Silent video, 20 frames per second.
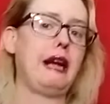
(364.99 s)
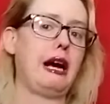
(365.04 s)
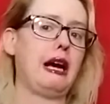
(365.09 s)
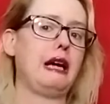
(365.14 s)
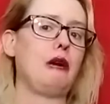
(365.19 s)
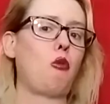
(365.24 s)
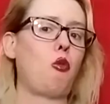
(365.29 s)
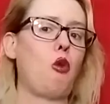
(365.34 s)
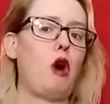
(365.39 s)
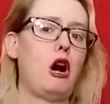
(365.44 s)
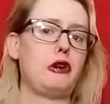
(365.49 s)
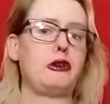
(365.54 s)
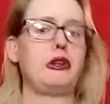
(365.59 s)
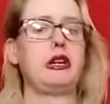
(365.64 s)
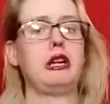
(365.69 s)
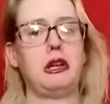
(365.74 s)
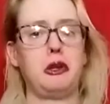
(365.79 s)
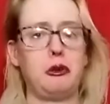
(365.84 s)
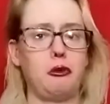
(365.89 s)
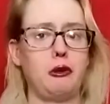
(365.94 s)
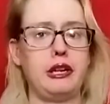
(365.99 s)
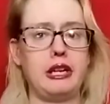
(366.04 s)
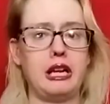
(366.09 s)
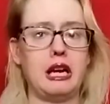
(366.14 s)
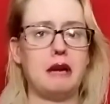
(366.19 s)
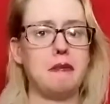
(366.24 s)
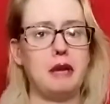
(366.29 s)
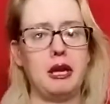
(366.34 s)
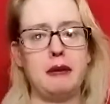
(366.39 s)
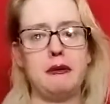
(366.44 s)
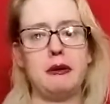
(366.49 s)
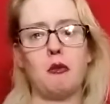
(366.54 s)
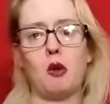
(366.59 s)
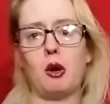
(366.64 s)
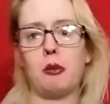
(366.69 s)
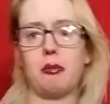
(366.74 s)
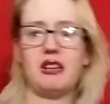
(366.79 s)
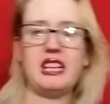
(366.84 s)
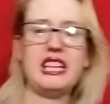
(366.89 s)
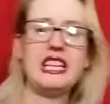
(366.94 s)
I watched it in 3D, I may be
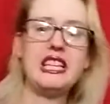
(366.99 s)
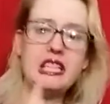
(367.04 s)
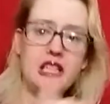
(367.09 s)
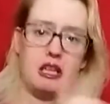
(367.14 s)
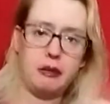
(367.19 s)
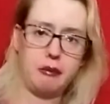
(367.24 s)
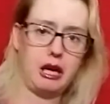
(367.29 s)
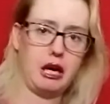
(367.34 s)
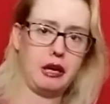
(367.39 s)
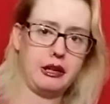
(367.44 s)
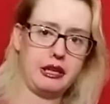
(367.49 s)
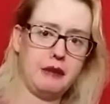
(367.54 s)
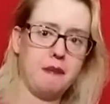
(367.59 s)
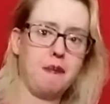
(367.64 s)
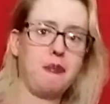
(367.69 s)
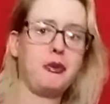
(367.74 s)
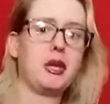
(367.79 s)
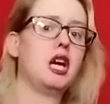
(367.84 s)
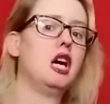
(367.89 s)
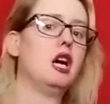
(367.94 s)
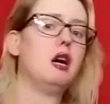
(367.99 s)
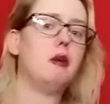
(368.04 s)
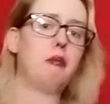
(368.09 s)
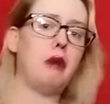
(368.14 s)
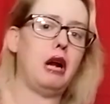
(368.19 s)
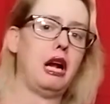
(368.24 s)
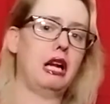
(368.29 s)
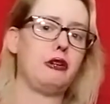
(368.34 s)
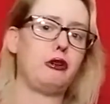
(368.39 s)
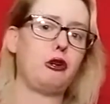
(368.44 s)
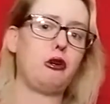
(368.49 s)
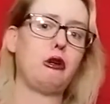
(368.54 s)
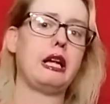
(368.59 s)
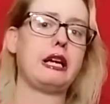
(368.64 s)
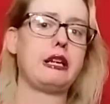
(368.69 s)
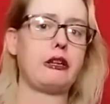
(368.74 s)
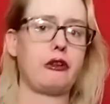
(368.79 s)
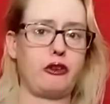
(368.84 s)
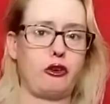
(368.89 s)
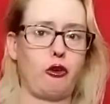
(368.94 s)
more pleased about it but I do
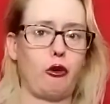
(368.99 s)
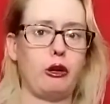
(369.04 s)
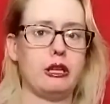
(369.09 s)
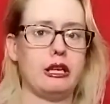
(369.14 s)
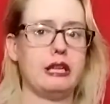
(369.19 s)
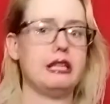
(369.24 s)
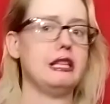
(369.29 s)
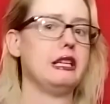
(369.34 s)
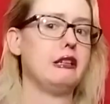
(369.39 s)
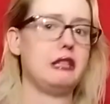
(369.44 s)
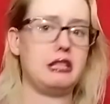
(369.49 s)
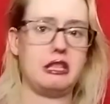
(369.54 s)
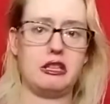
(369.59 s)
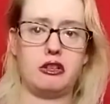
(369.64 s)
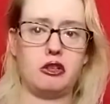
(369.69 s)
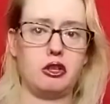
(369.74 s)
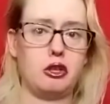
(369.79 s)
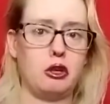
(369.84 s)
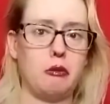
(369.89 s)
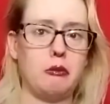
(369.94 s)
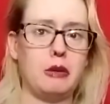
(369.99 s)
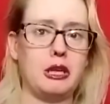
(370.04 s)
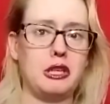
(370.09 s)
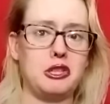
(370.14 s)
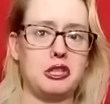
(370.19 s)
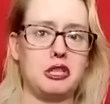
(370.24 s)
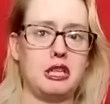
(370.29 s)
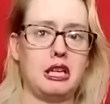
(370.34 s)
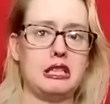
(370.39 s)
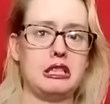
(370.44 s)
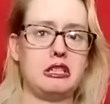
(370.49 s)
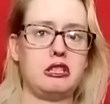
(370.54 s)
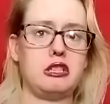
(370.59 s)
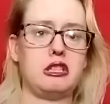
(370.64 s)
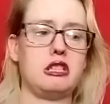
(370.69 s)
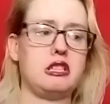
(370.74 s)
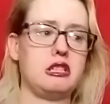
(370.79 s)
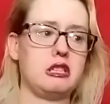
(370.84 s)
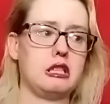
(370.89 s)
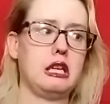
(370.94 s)
like the storyline. It is so much nice to
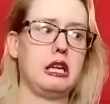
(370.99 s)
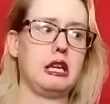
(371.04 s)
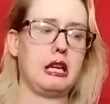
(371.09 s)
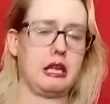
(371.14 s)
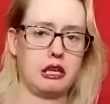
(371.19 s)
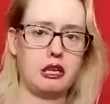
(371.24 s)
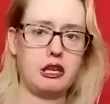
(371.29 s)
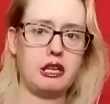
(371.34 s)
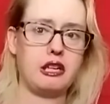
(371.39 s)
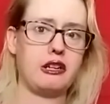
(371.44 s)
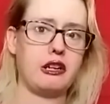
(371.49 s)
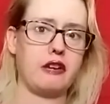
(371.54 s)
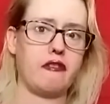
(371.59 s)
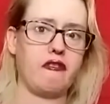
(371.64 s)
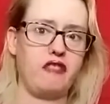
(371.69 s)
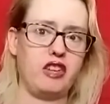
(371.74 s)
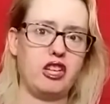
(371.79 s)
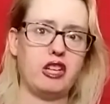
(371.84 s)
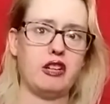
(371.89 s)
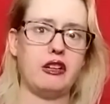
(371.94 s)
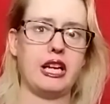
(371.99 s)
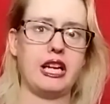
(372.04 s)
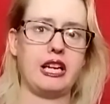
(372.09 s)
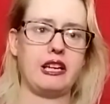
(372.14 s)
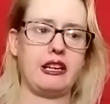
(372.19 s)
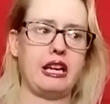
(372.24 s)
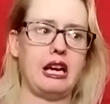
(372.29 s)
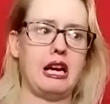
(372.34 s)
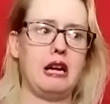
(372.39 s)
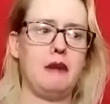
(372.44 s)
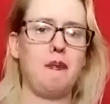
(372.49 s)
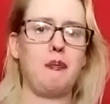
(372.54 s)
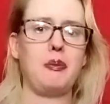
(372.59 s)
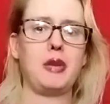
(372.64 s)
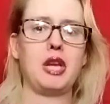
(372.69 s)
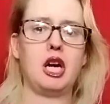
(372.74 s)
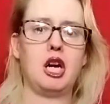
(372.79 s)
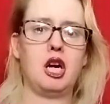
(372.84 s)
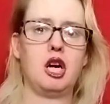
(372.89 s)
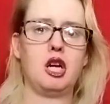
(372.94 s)
eh, to feel like that.
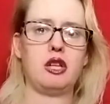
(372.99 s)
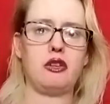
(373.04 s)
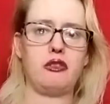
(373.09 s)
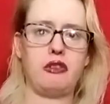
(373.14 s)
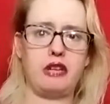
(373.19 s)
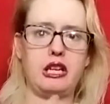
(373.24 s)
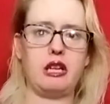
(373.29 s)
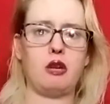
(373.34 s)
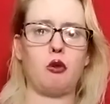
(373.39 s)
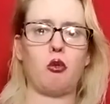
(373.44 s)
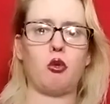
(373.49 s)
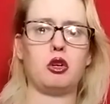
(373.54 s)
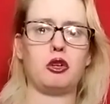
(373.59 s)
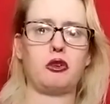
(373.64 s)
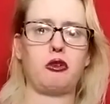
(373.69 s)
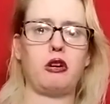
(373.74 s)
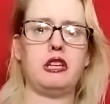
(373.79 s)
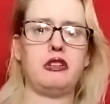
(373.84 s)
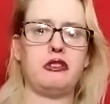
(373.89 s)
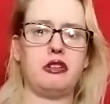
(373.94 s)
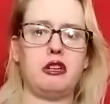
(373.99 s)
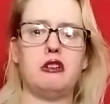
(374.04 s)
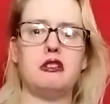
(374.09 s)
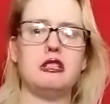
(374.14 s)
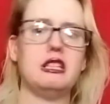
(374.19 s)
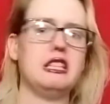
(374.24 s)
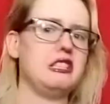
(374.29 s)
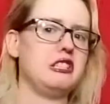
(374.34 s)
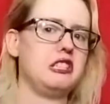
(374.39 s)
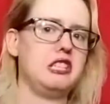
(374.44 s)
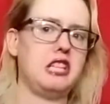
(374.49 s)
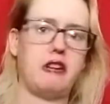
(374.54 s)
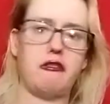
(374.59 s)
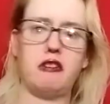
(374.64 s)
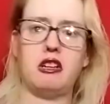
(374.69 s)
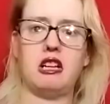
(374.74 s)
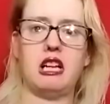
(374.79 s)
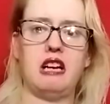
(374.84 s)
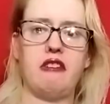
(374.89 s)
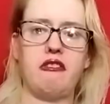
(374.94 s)
Seeing the World Trade Center is never
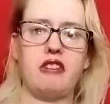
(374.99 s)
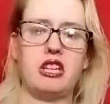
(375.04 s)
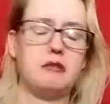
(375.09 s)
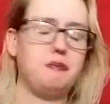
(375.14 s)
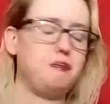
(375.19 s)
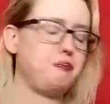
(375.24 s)
left,